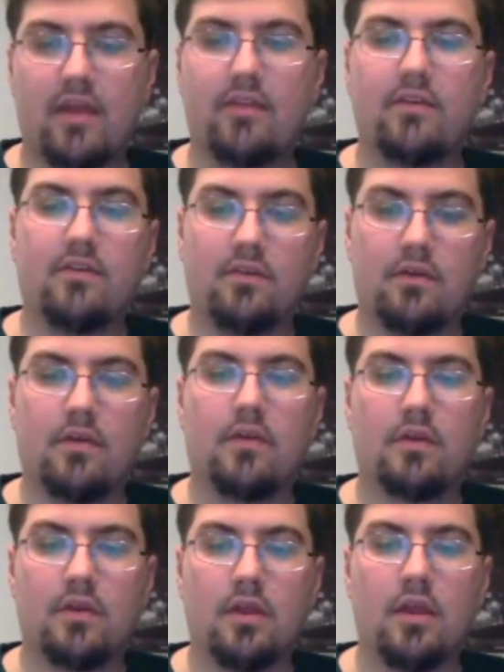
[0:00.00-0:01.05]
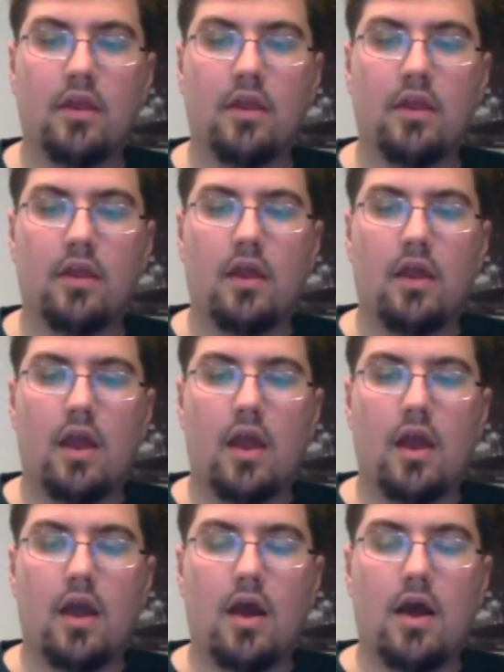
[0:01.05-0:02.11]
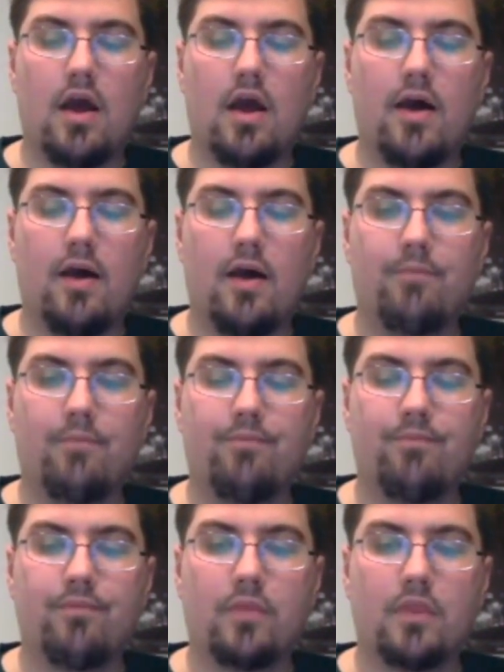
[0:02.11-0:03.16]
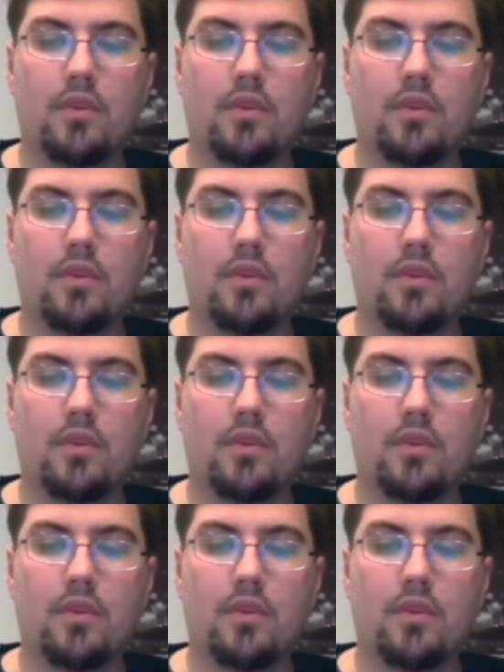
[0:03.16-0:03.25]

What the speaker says: sense. For